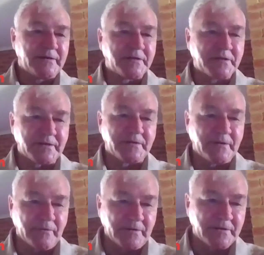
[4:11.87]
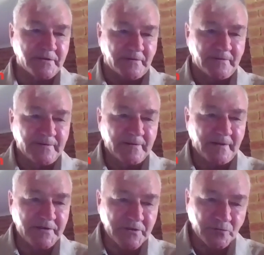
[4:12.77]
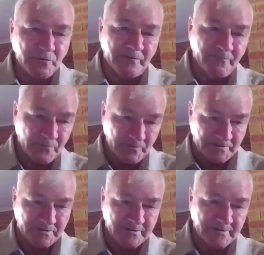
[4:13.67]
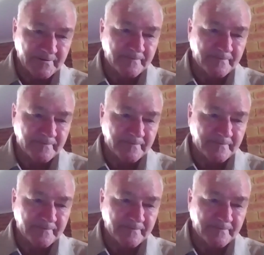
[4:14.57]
just sit there and listen. They just want a voice.